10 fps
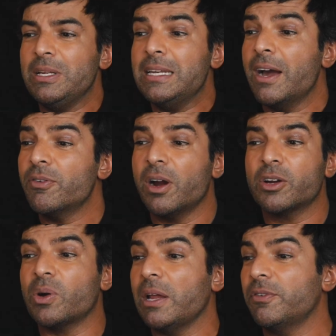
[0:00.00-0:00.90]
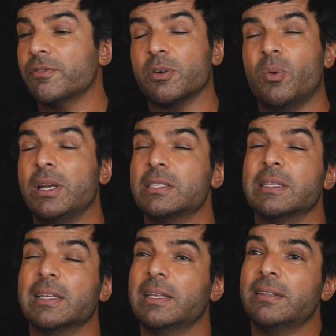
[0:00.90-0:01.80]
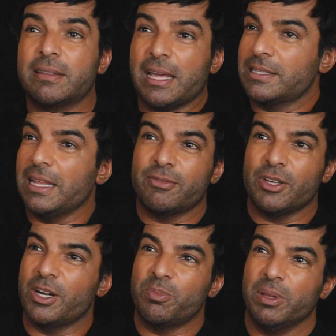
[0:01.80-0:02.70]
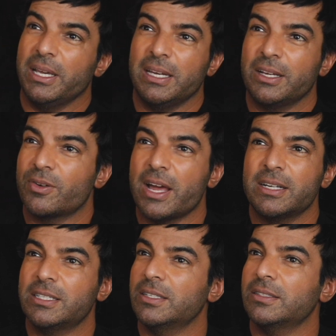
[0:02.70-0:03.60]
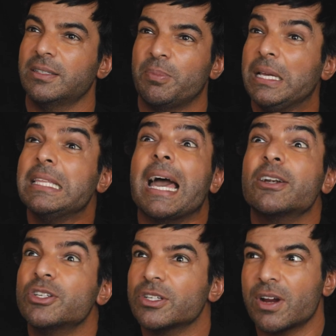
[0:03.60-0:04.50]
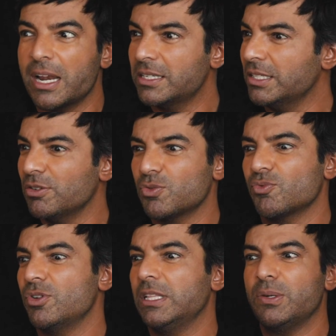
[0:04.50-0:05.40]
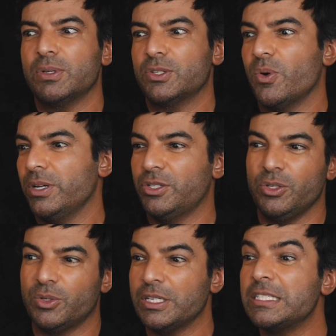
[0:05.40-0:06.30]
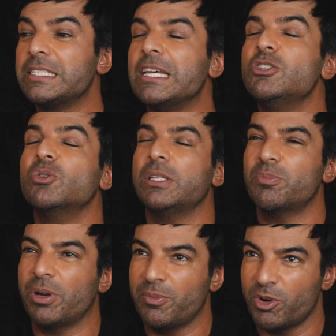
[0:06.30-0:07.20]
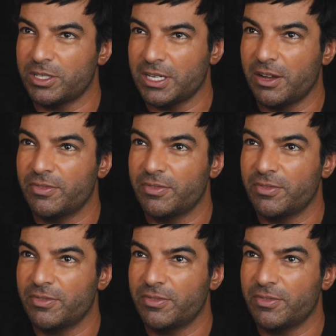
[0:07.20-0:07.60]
We never are grateful for what is little that's left on our plate. And gratitude, being in the attitude of gratitude is really what's going to continually bring more